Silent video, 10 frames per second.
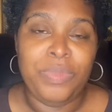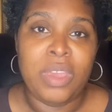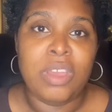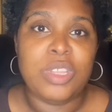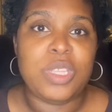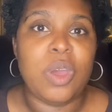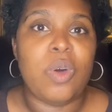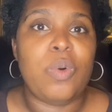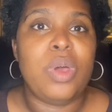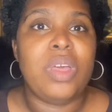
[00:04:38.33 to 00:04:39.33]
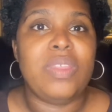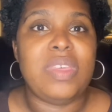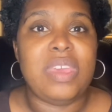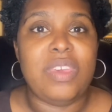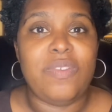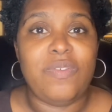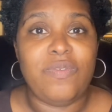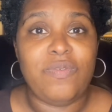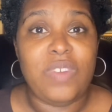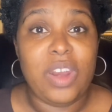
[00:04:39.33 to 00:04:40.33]
So the
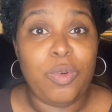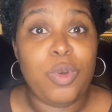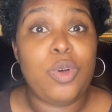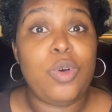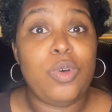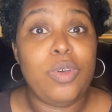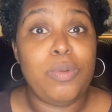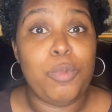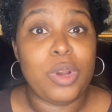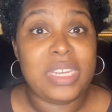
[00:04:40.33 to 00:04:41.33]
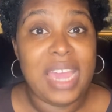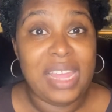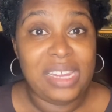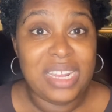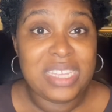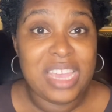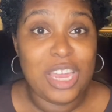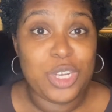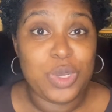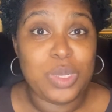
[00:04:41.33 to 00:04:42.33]
federal mortality
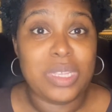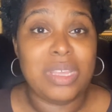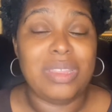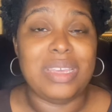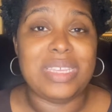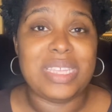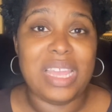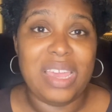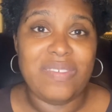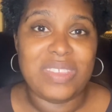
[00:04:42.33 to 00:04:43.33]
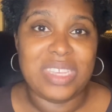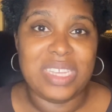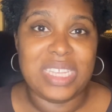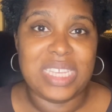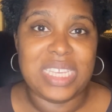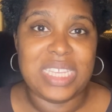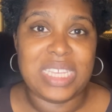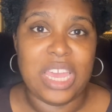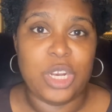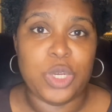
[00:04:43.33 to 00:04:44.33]
schedules, the slave census
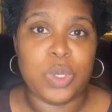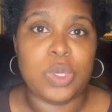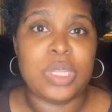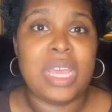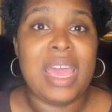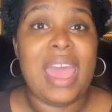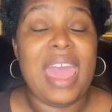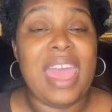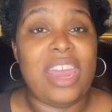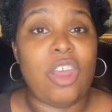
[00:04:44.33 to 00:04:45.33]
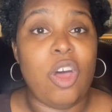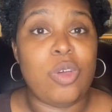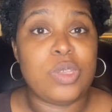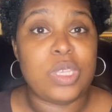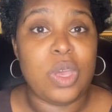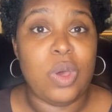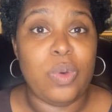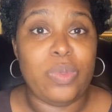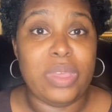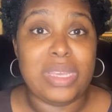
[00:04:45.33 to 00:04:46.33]
schedules, and
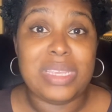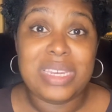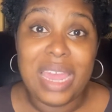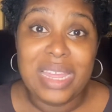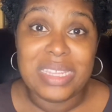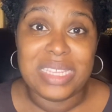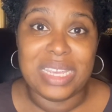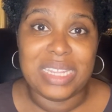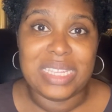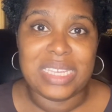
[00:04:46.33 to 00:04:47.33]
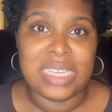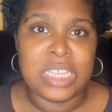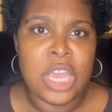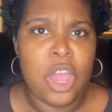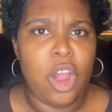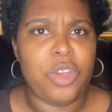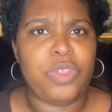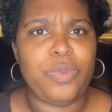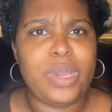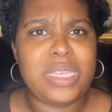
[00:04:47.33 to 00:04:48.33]
also the state census are
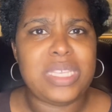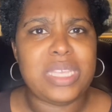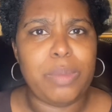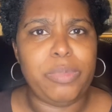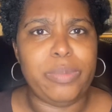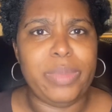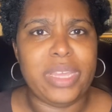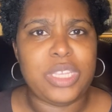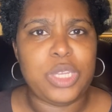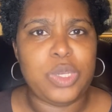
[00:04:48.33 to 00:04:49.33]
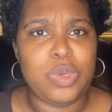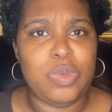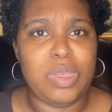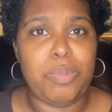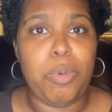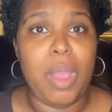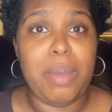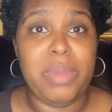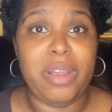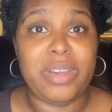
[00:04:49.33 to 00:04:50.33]
three supplements to the
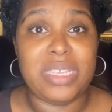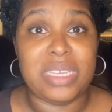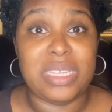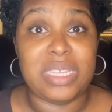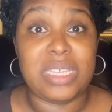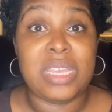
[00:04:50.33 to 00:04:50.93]
primary census